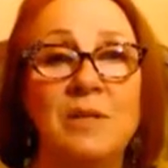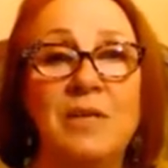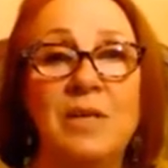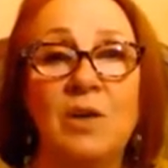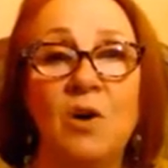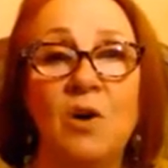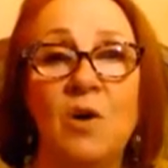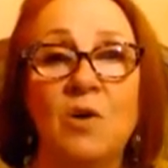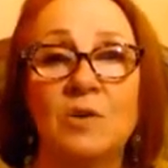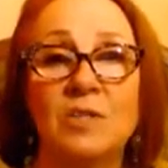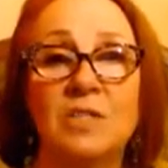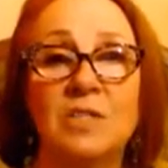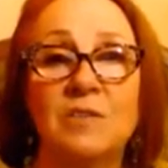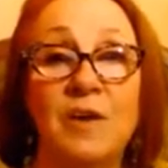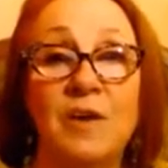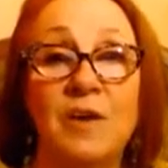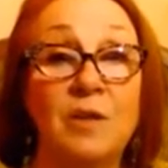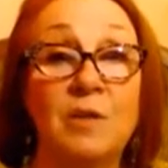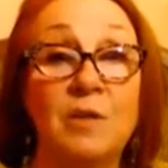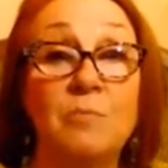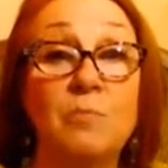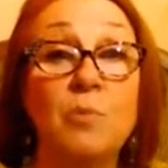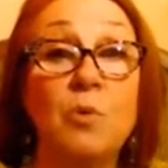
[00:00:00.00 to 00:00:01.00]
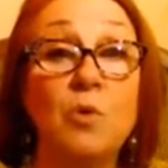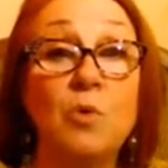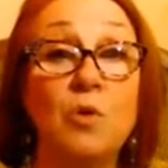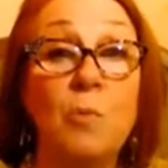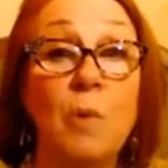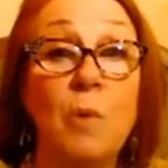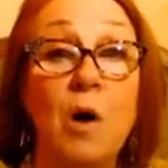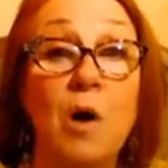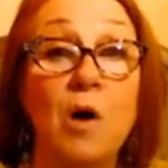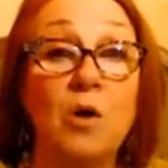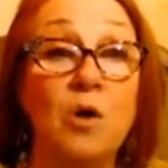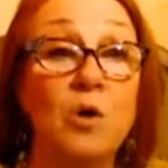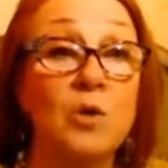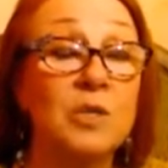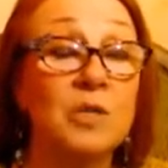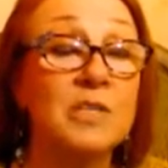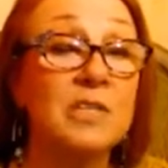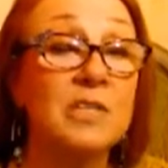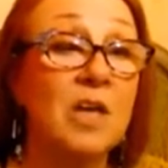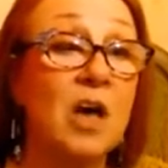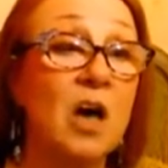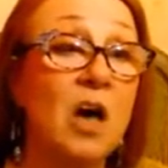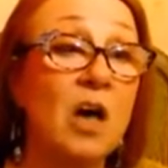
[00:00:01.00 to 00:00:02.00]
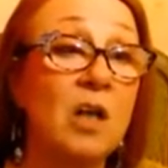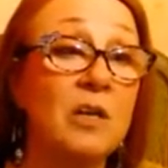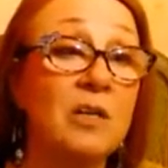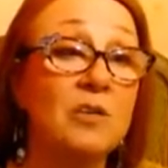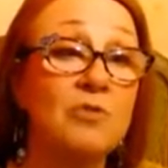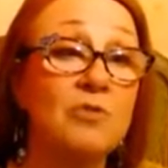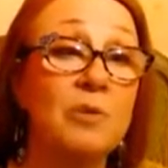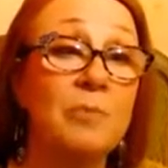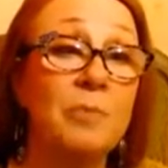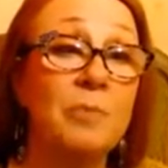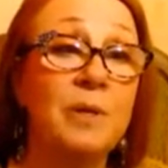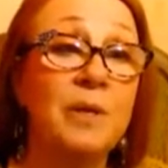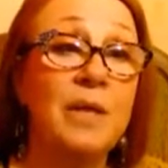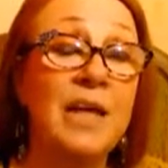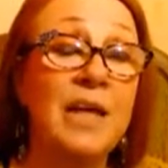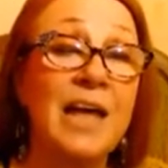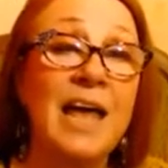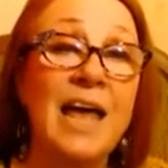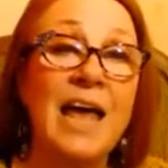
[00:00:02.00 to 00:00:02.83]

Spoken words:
peacock's feather bookmark on a scarlet ribbon,